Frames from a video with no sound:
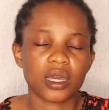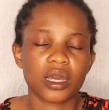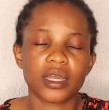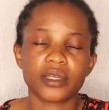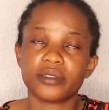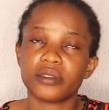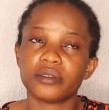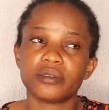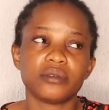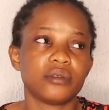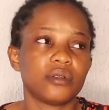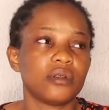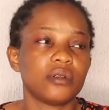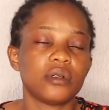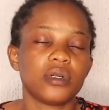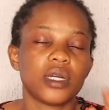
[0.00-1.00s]
i don't
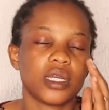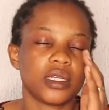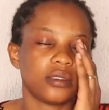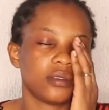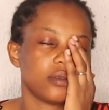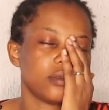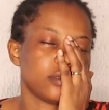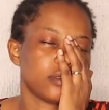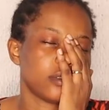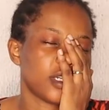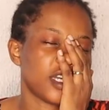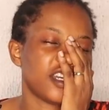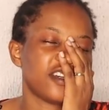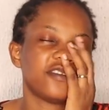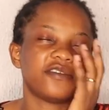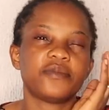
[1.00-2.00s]
know i don't know
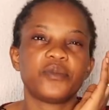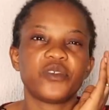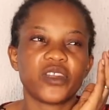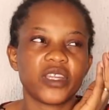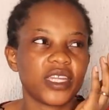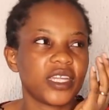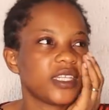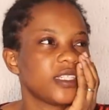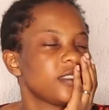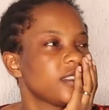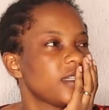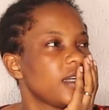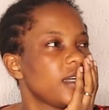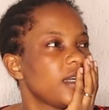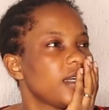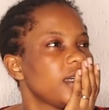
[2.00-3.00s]
i've prayed
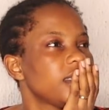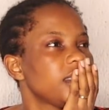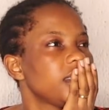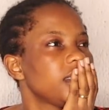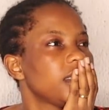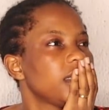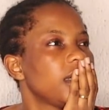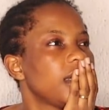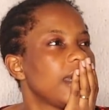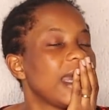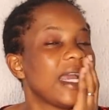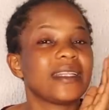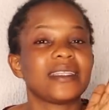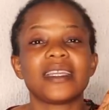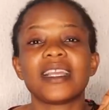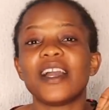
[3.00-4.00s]
i
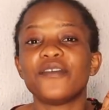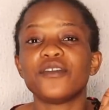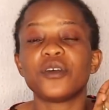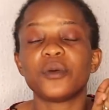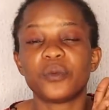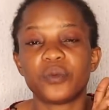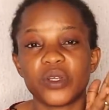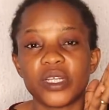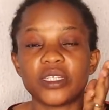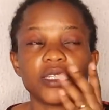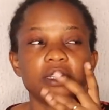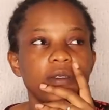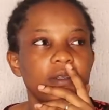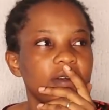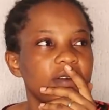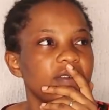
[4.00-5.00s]
I think I've not prayed
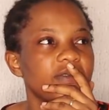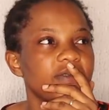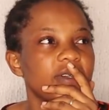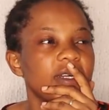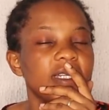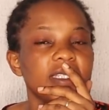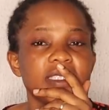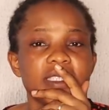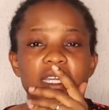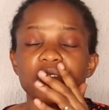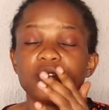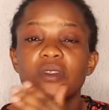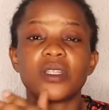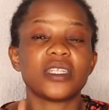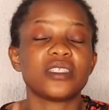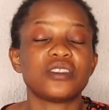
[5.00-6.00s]
enough, and I
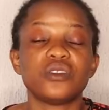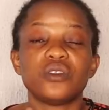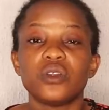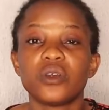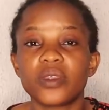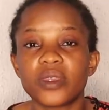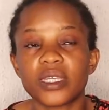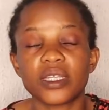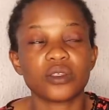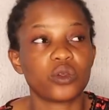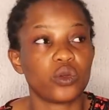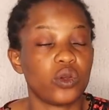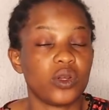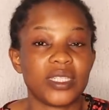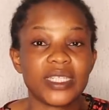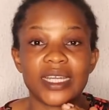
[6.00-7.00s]
know there's nothing
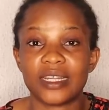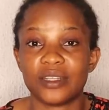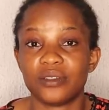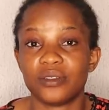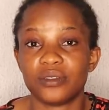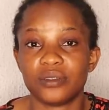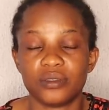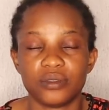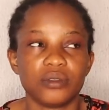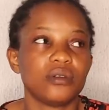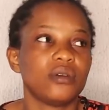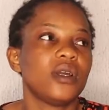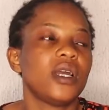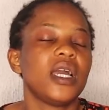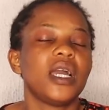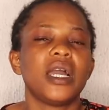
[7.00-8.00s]
God cannot
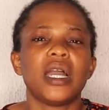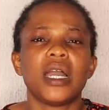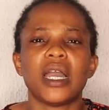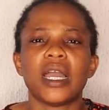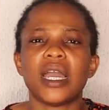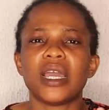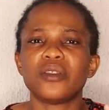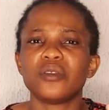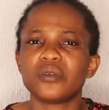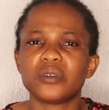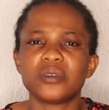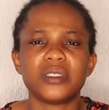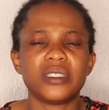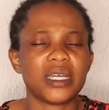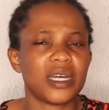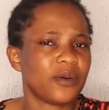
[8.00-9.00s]
do. I know
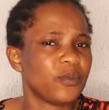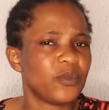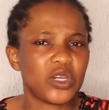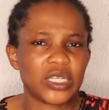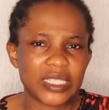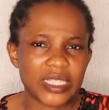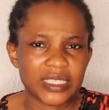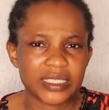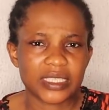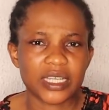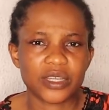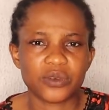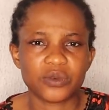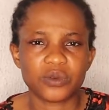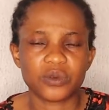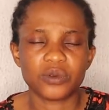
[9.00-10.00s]
there are mothers
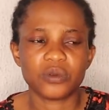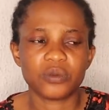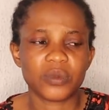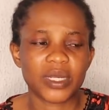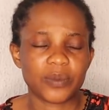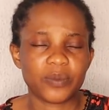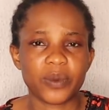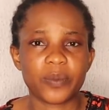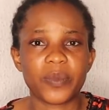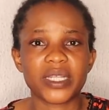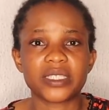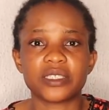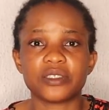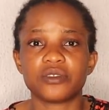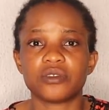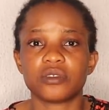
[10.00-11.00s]
here who might be
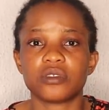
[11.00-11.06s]
passing